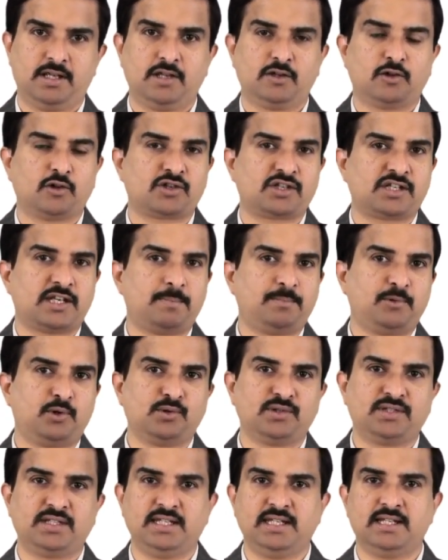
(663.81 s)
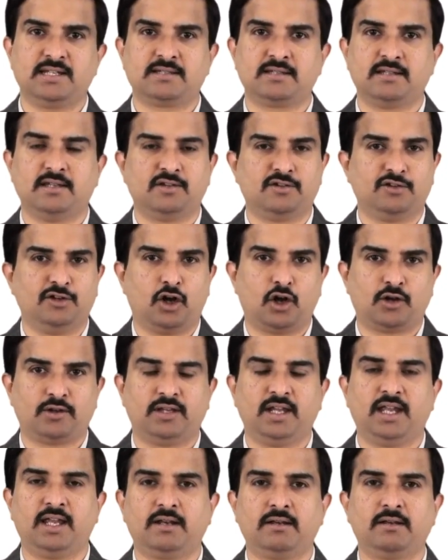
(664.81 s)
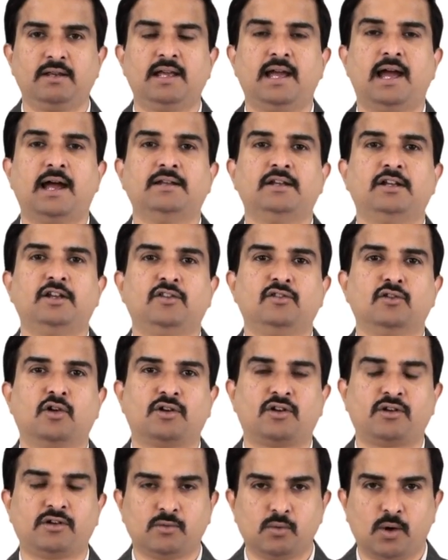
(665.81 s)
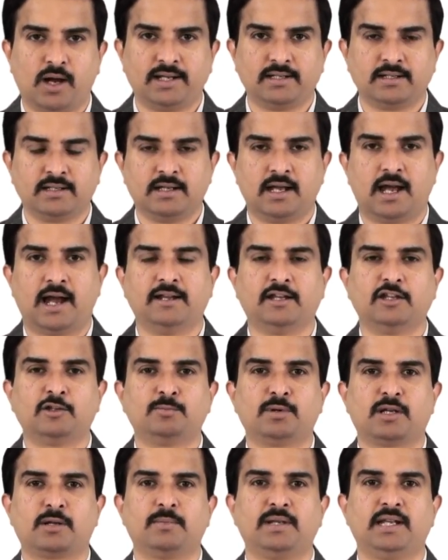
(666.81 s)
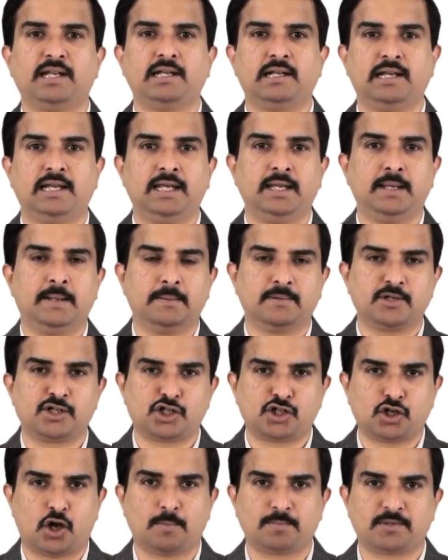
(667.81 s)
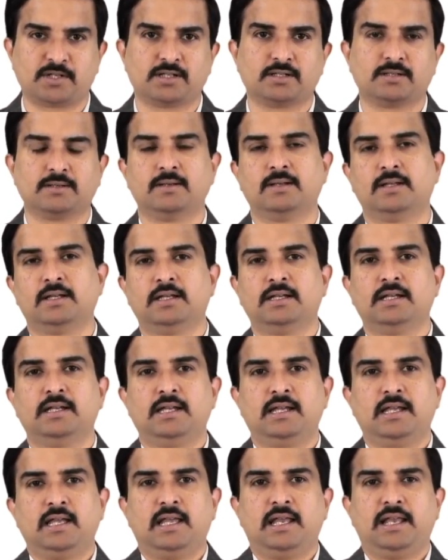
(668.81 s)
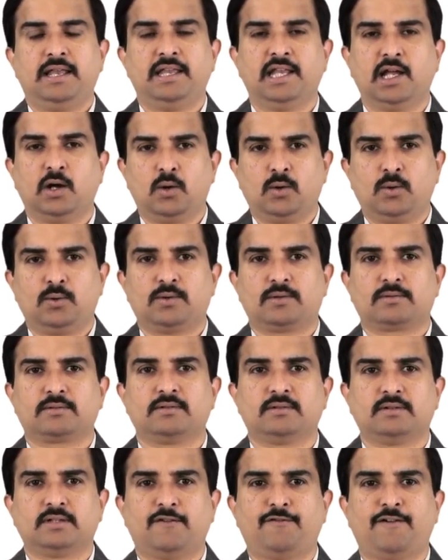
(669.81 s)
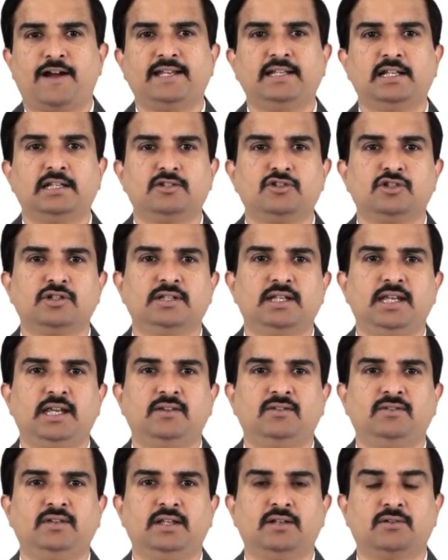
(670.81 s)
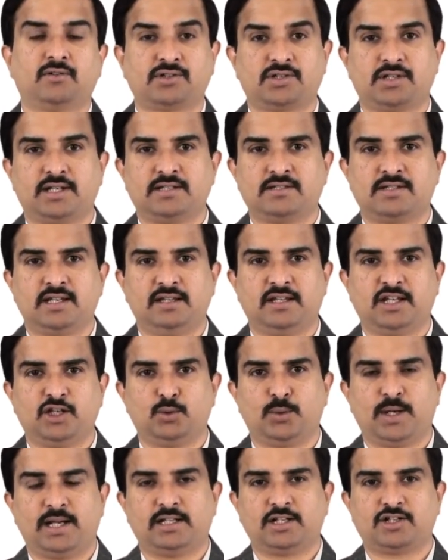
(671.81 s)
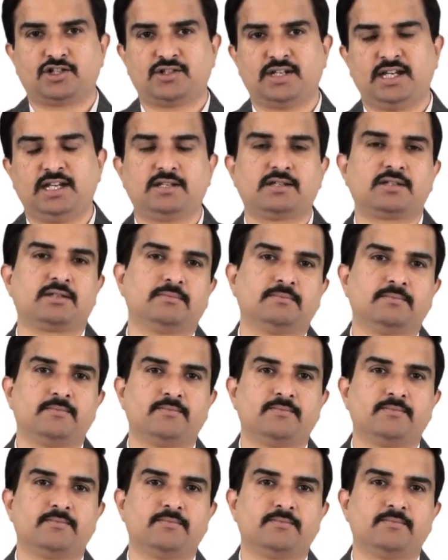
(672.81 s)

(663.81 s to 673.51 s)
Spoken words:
So Step 2 CS is not there and it is not required and is permanently stopped. Now the final journey is the residency in the United States.